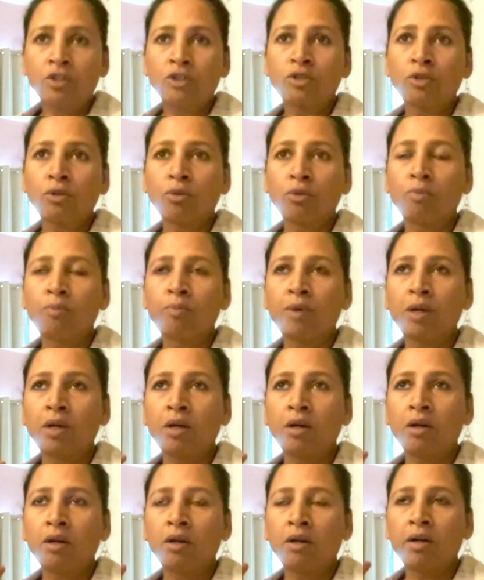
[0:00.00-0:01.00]

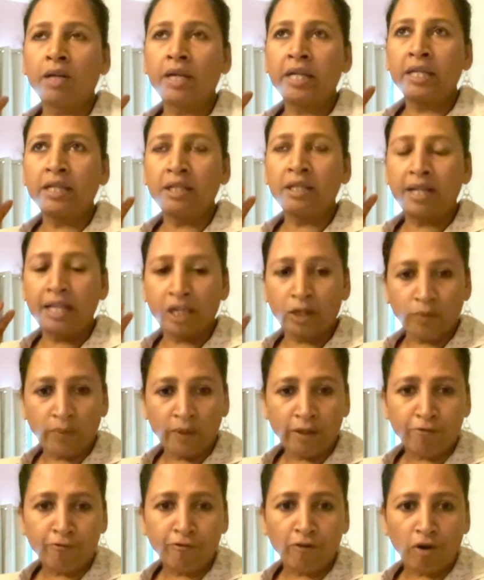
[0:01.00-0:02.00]
So in the
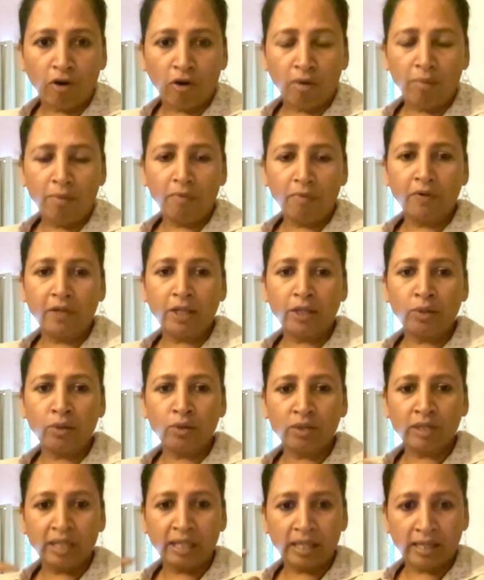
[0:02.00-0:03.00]
liquid form, we are
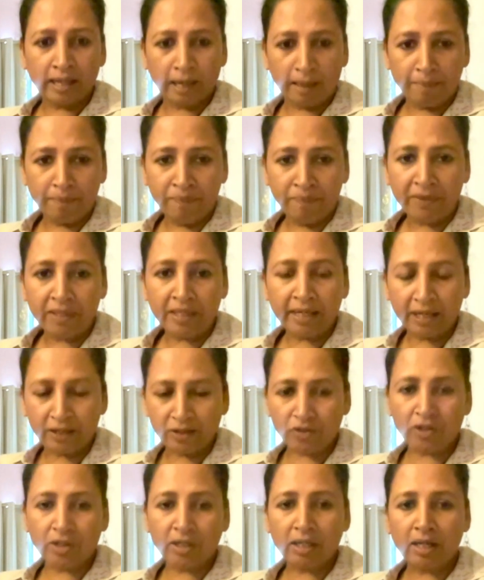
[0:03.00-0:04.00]
using gum,
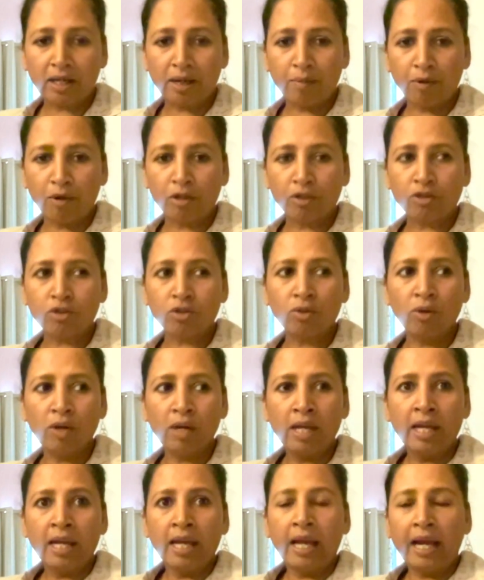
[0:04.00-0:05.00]
natural gum also.
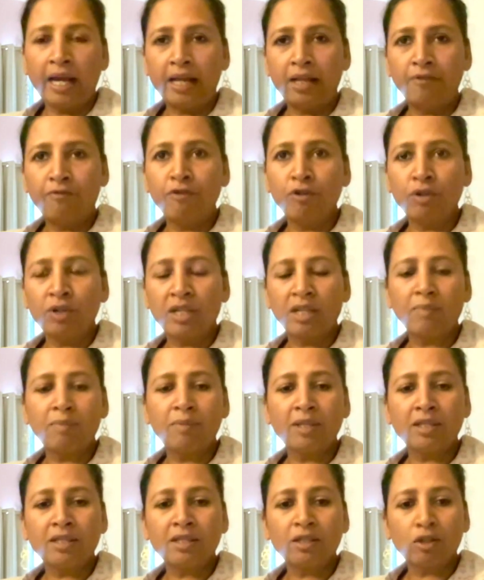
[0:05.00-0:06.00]
And if you
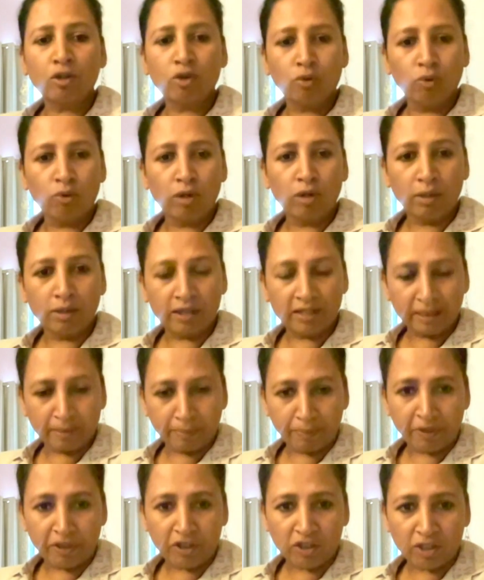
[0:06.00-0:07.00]
keep this in a cool
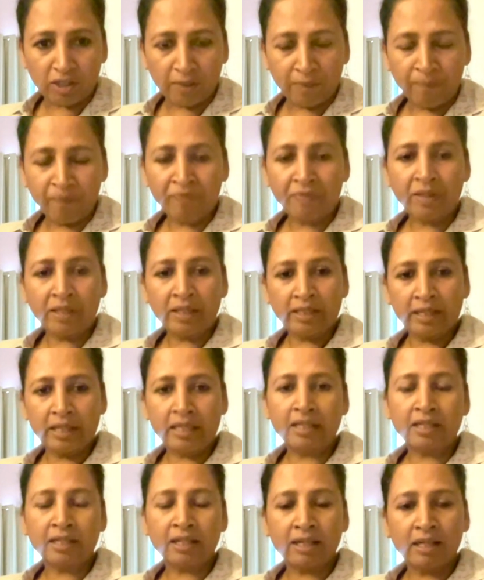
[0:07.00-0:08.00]
temperature, then
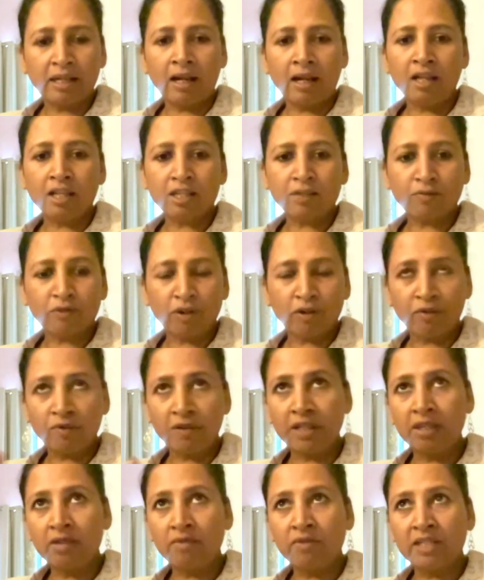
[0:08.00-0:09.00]
it can last for,
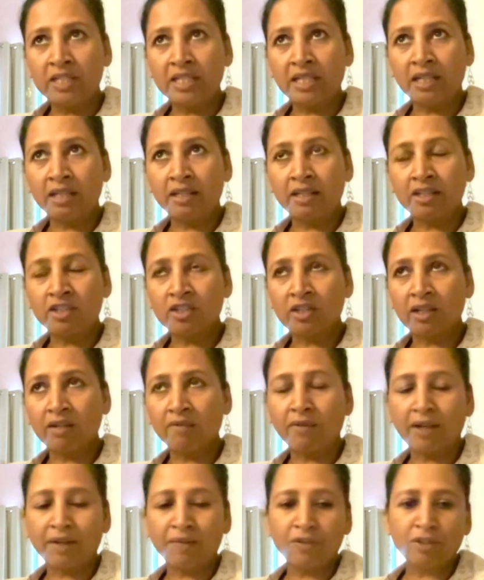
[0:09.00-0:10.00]
we tell the
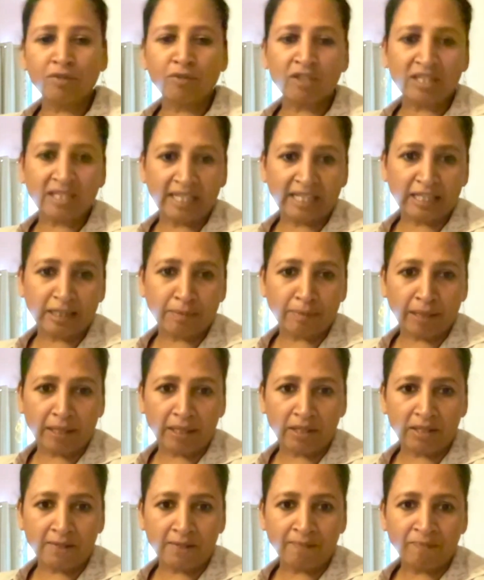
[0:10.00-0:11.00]
shelf life is for 6
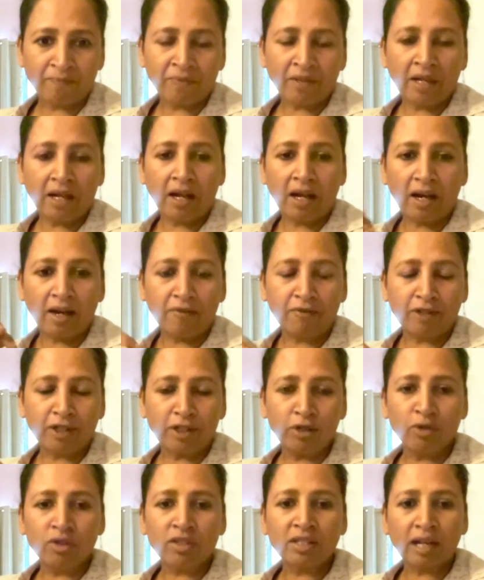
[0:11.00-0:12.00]
months. After
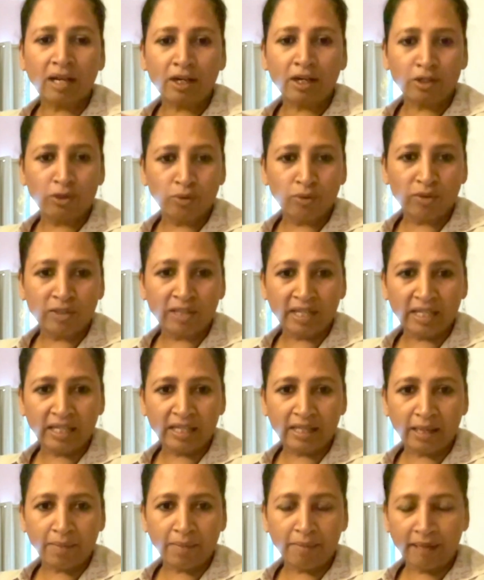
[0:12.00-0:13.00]
you start
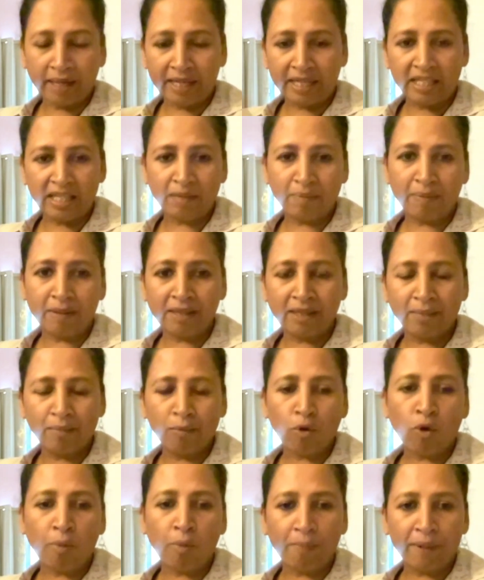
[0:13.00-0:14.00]
using them and keeping
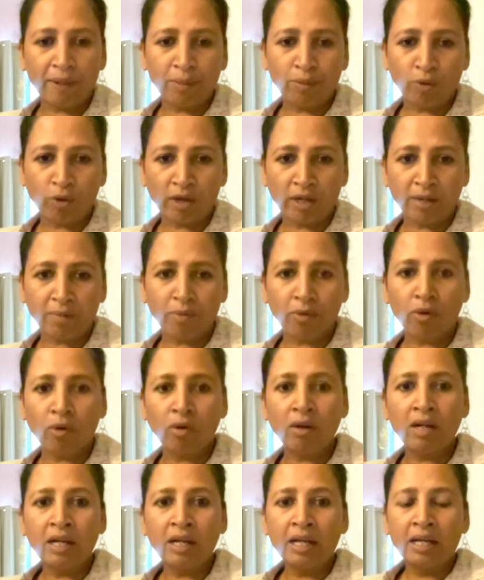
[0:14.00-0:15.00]
them open more and
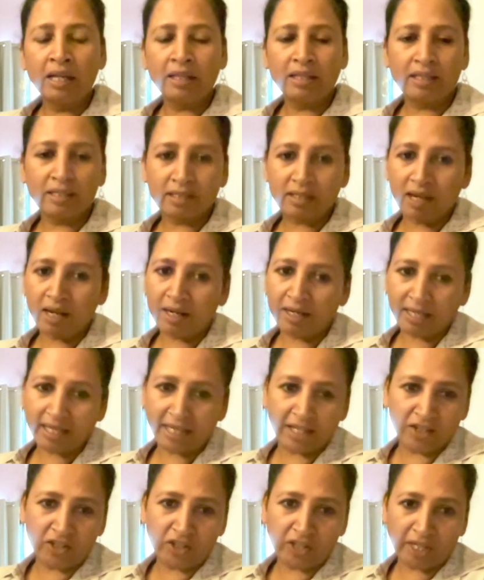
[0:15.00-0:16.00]
more, they start
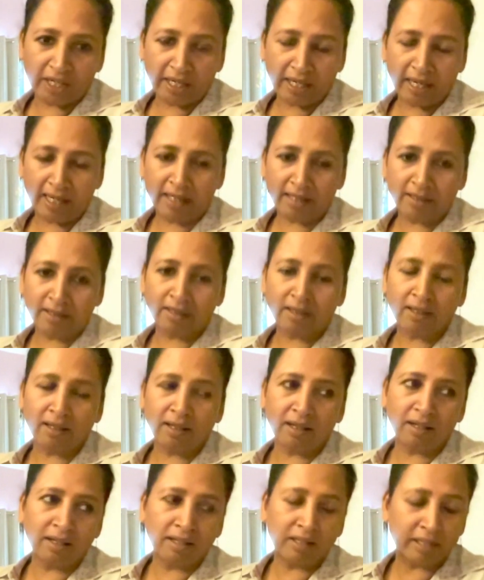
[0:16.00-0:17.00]
aging and
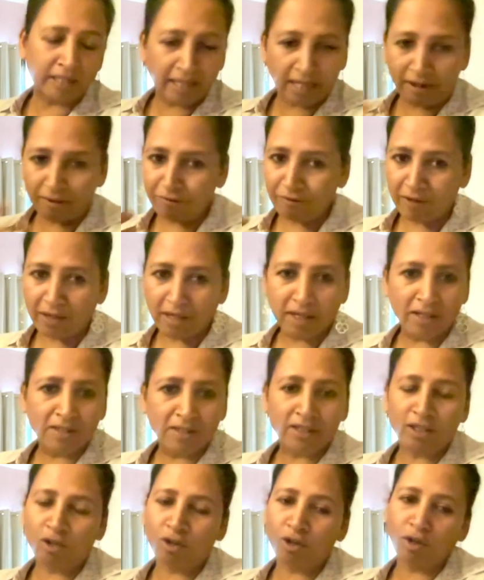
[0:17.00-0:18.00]
they have
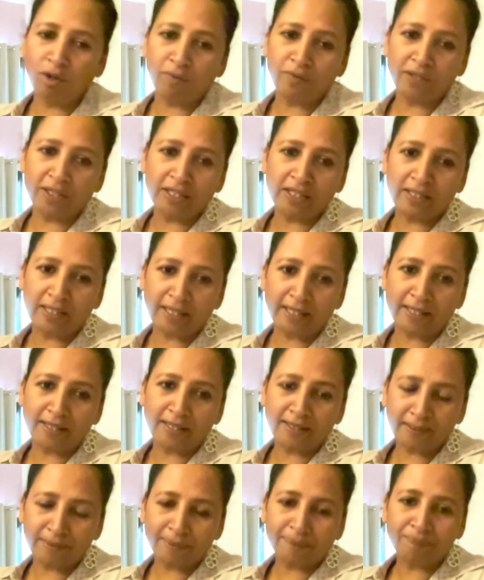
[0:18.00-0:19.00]
fungus and all of these
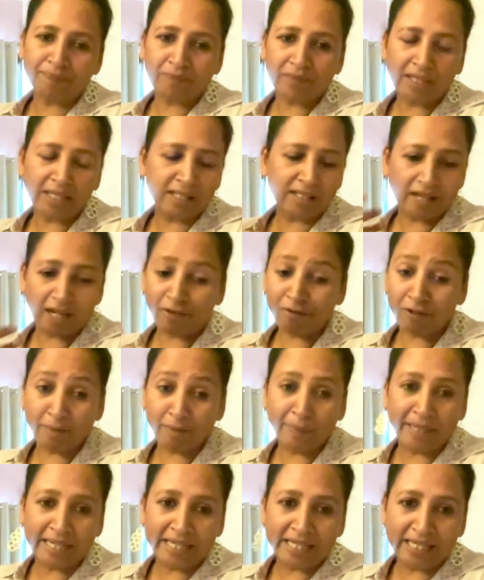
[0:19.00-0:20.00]
things. They start
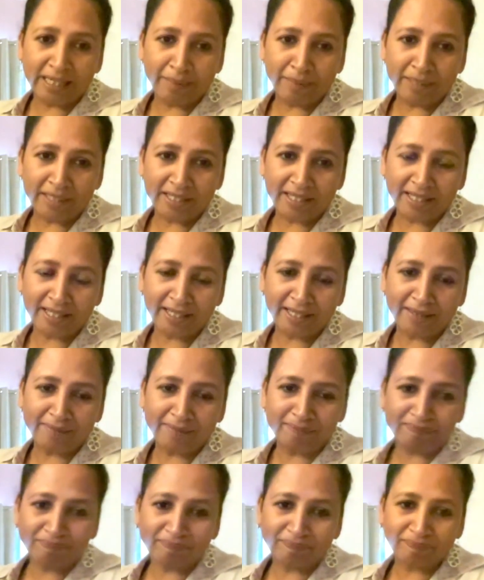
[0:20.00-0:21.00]
fermenting basically.
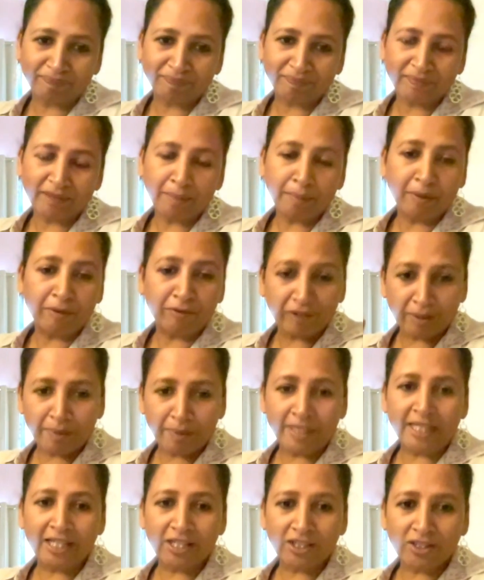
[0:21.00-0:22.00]
But
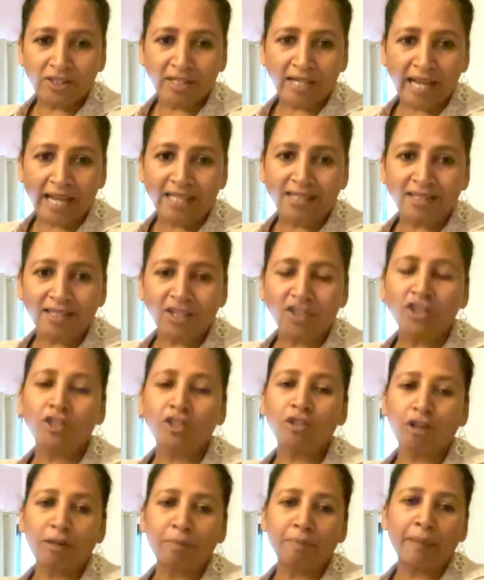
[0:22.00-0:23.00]
fermentation as such
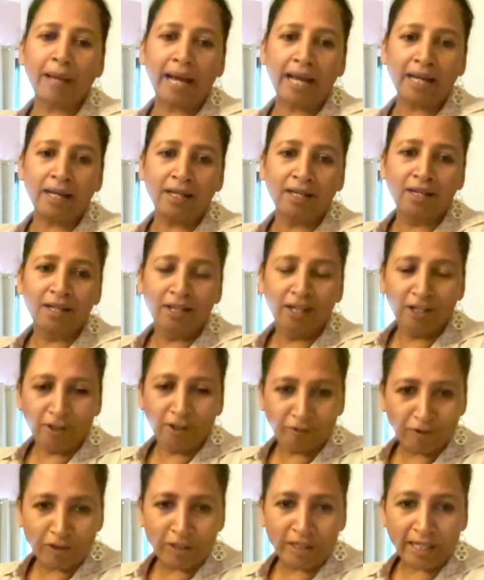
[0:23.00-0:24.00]
is not bad
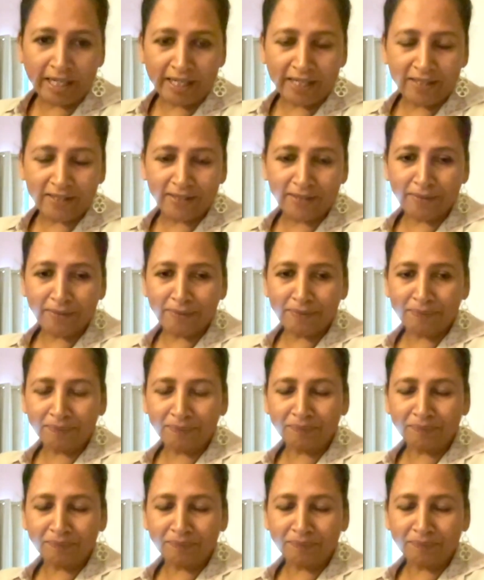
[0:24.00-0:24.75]
for dyes.